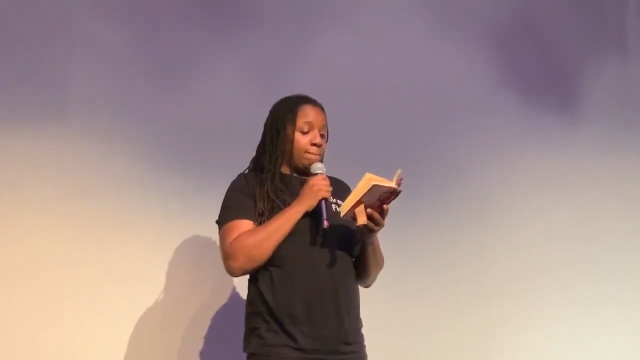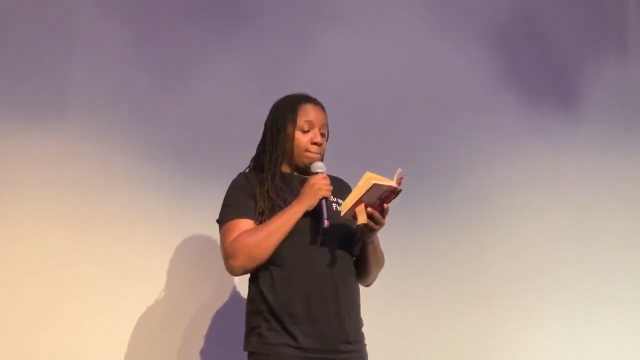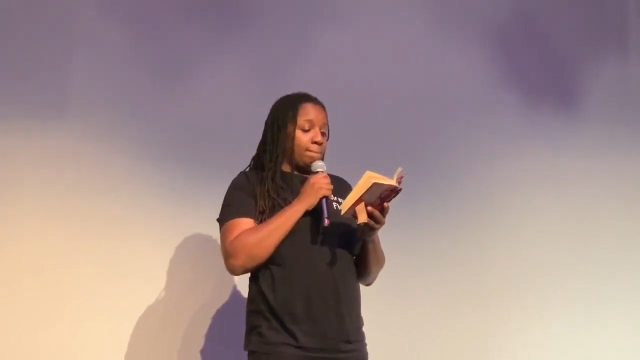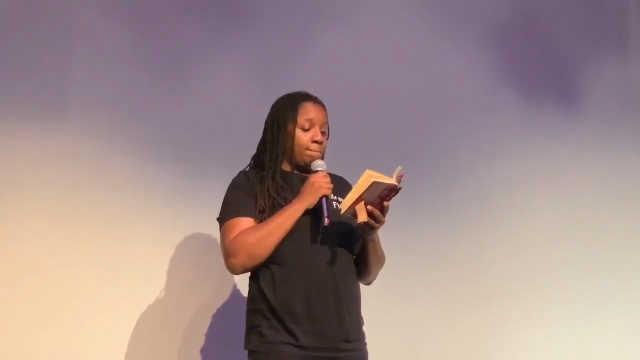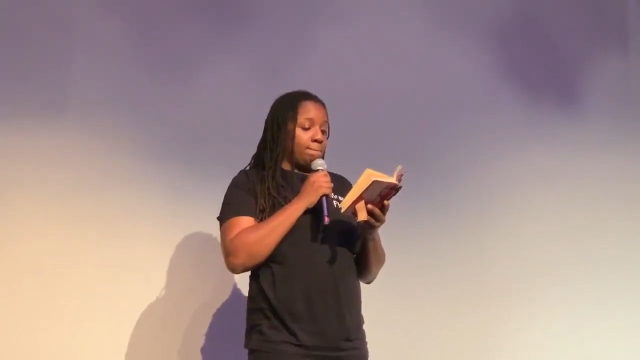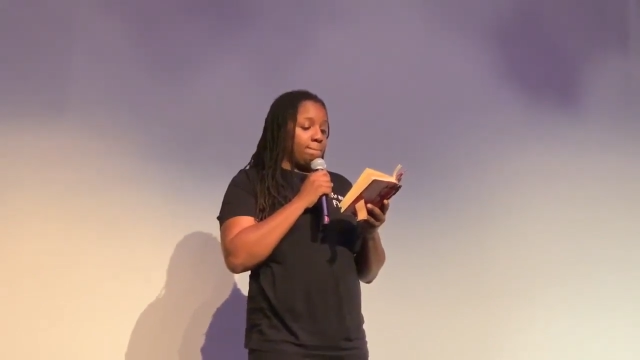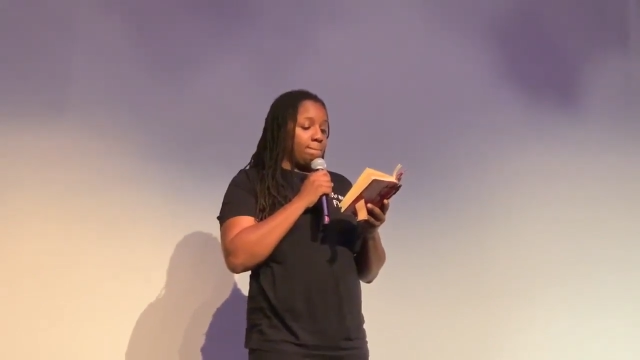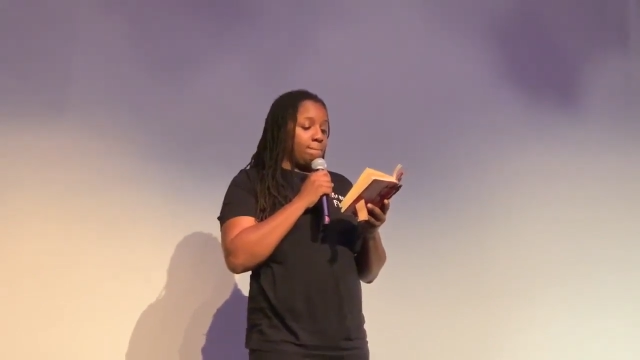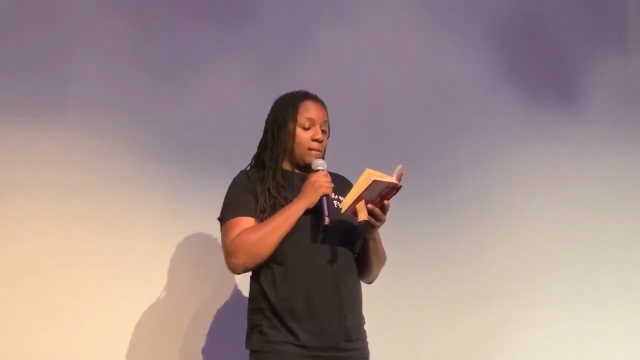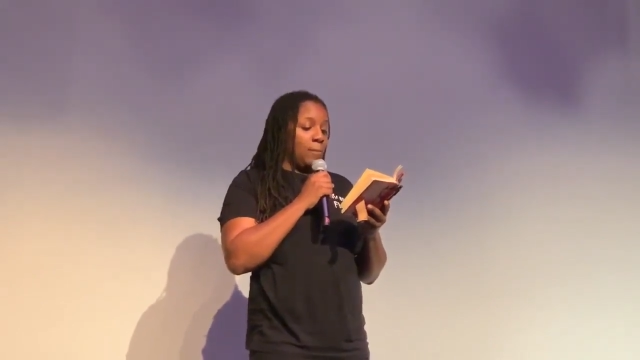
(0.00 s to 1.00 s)

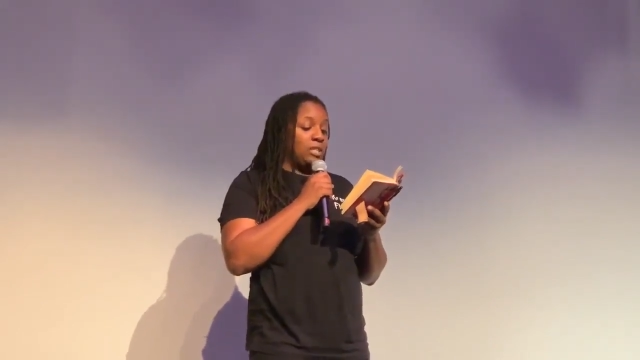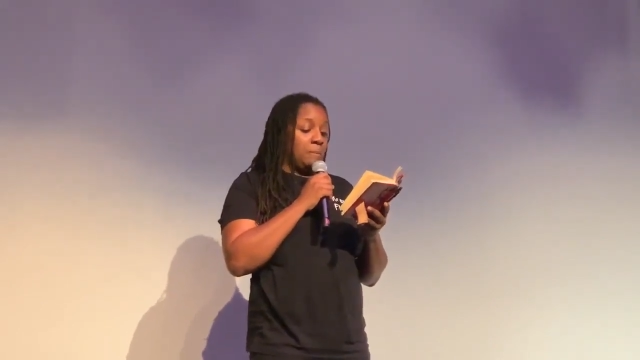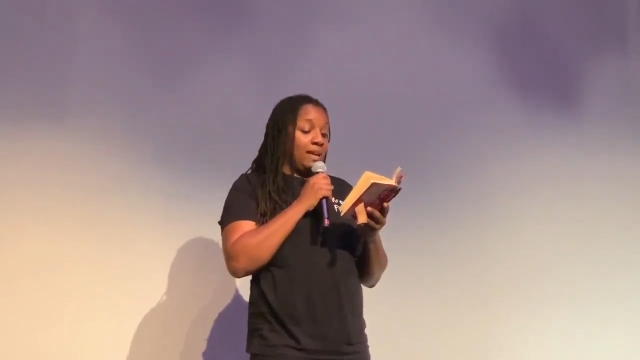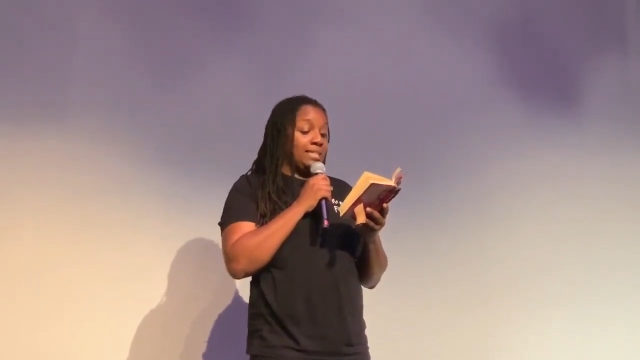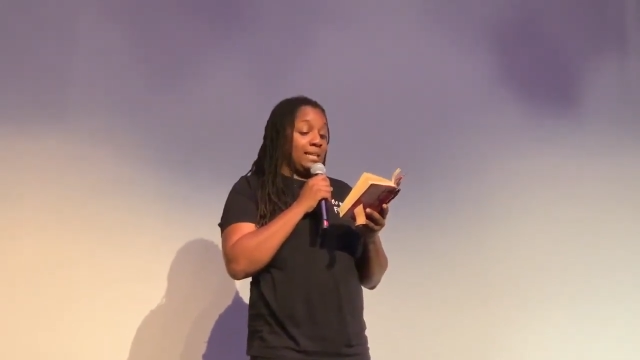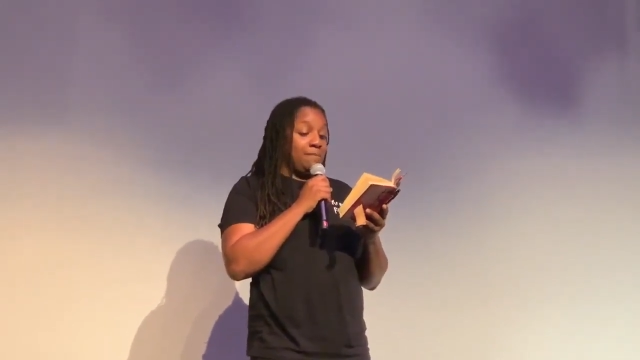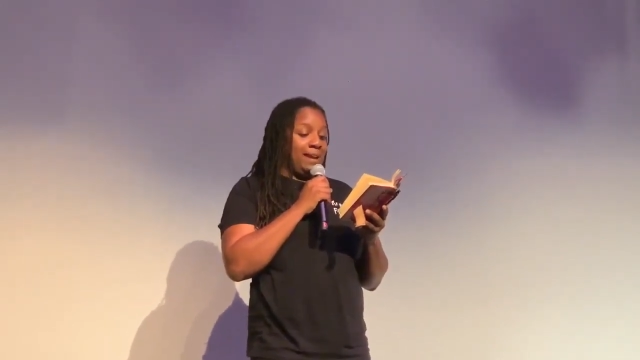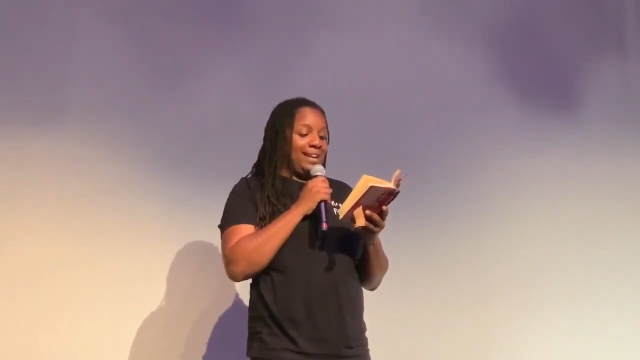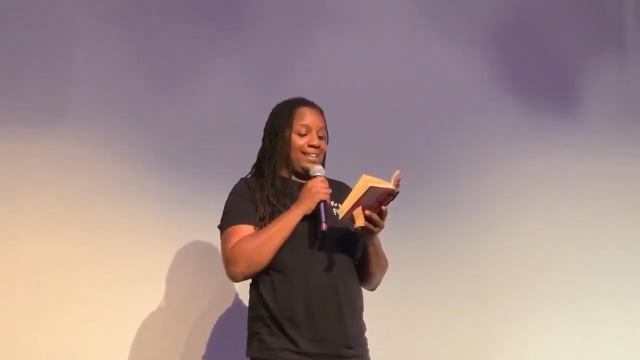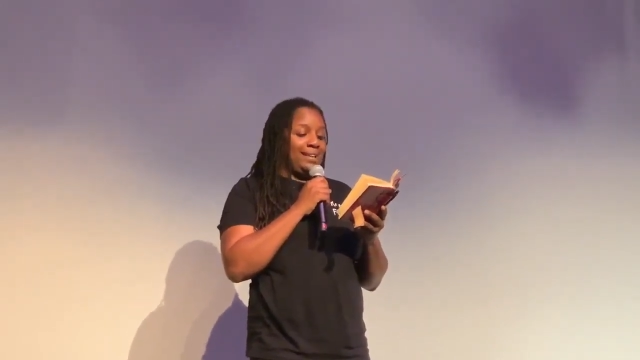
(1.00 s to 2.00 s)
in
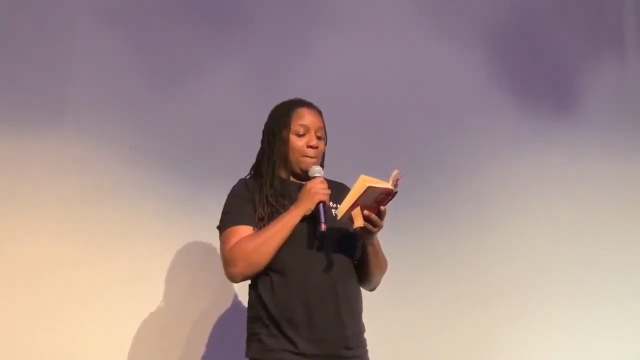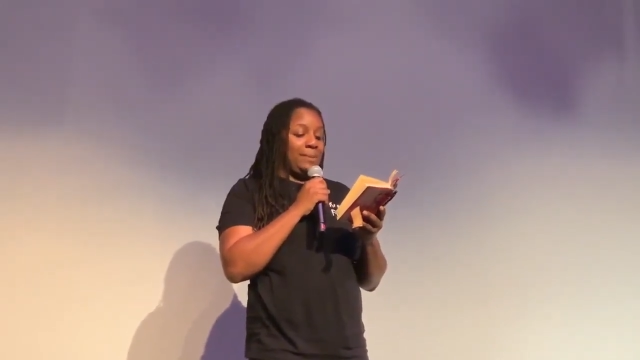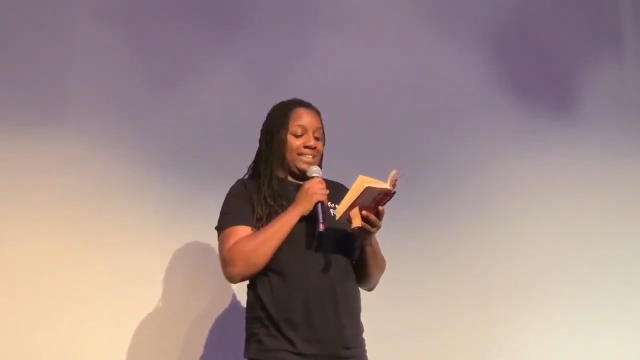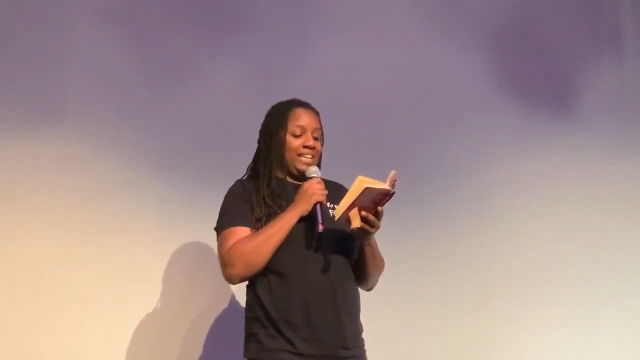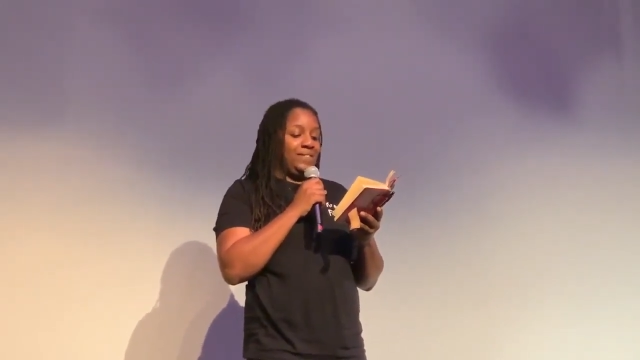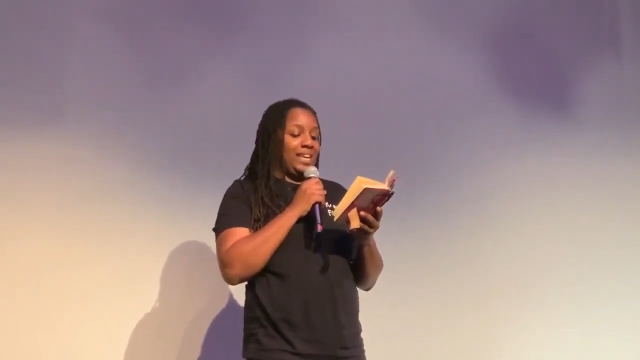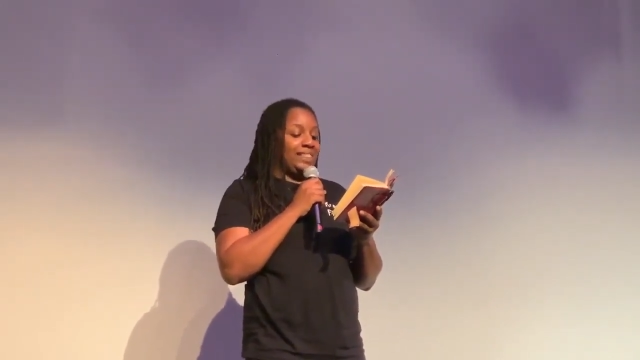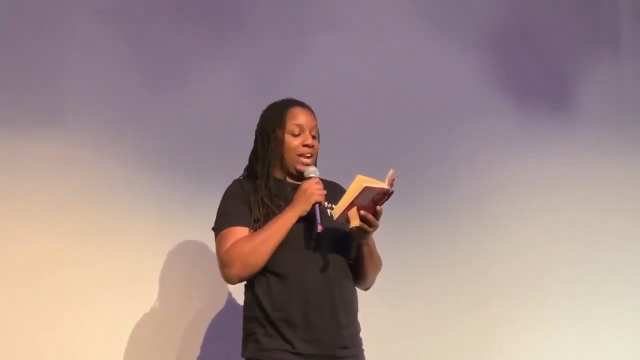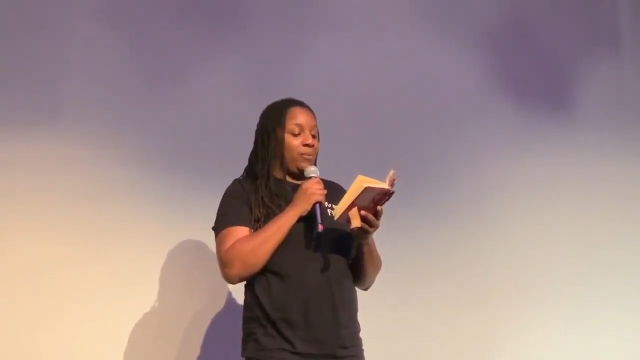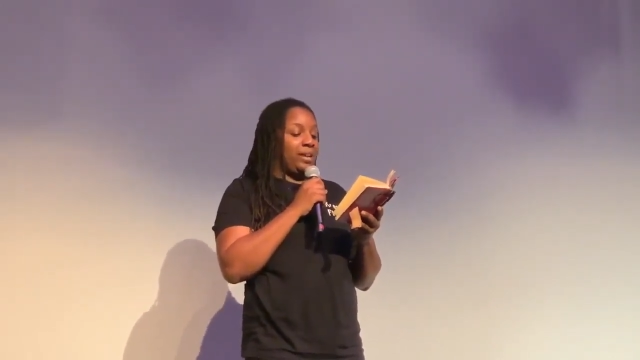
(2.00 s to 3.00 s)
men believing
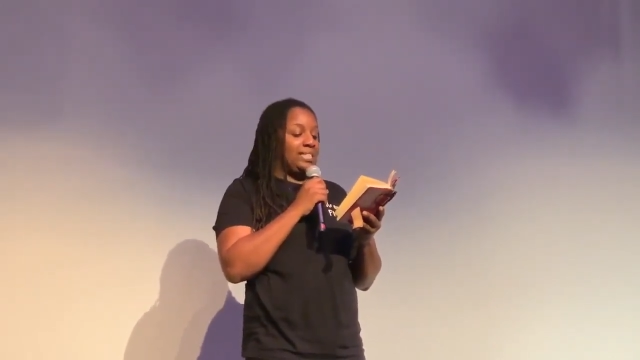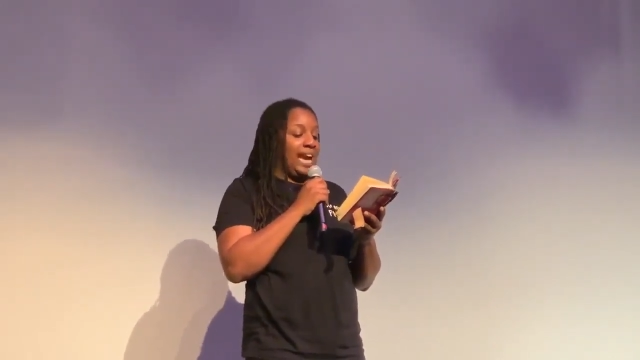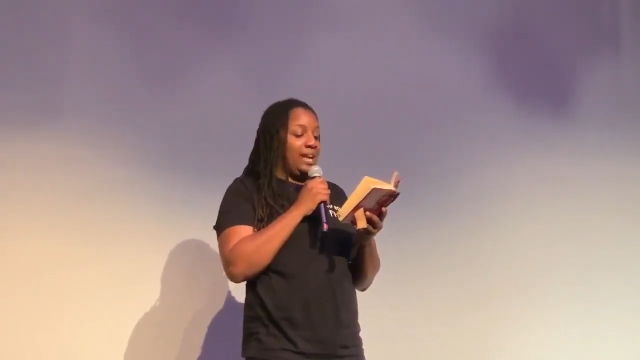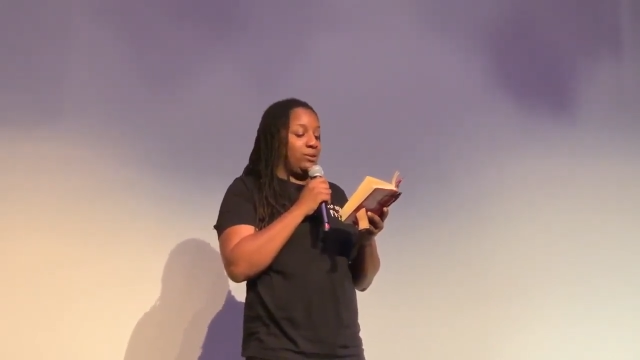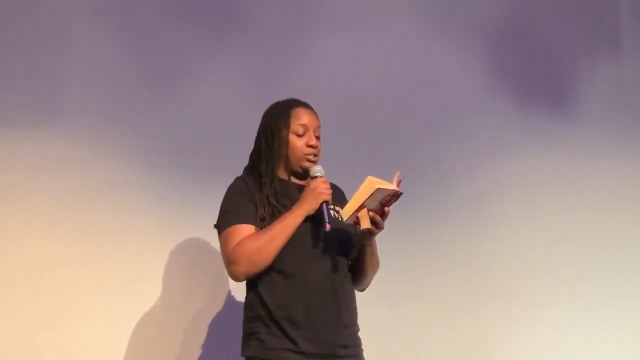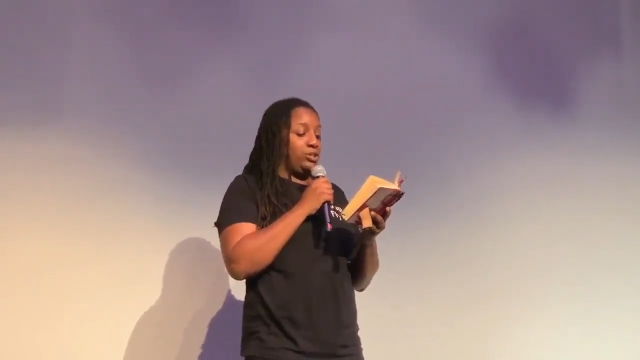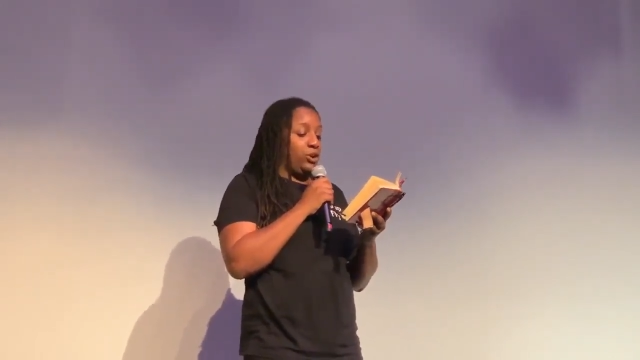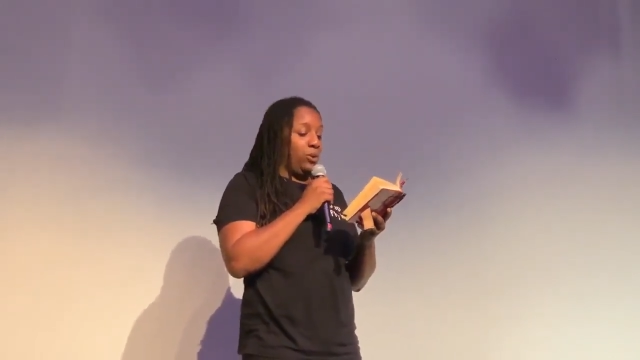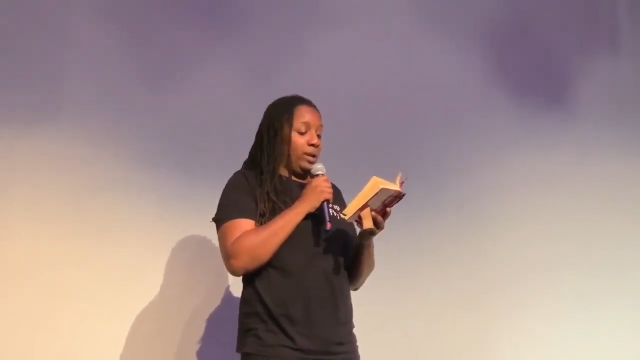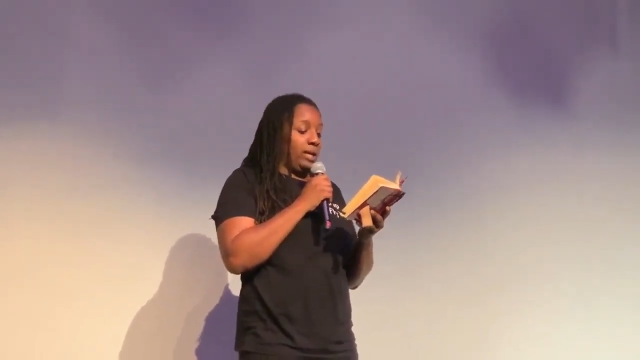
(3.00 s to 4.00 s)
they were entitled to
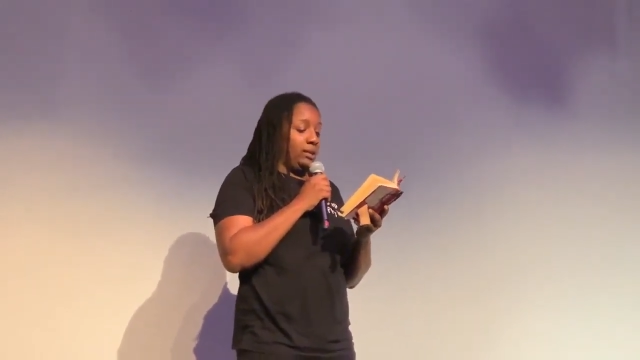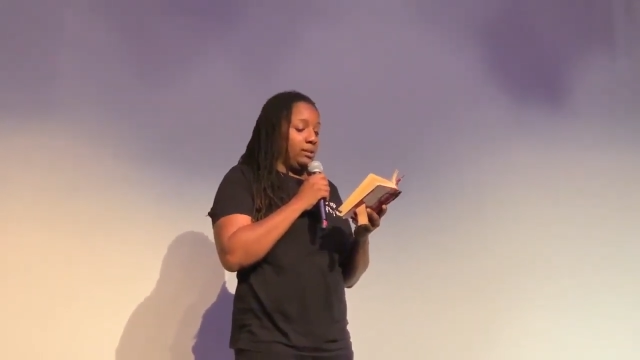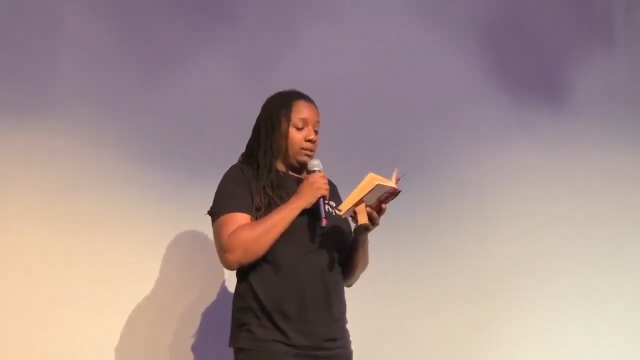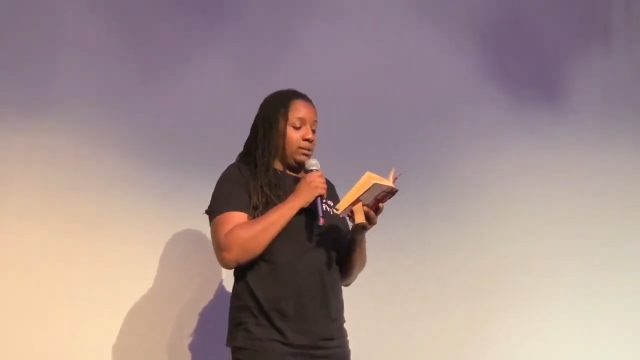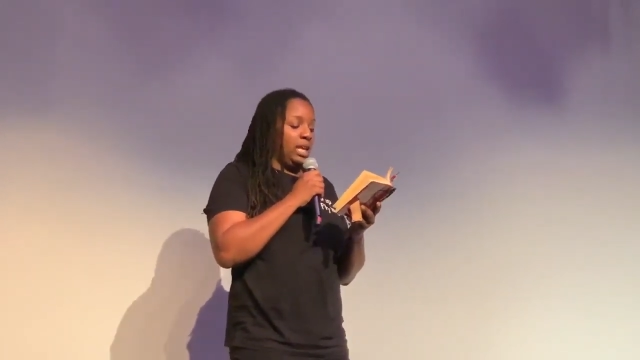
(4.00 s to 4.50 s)
knowing,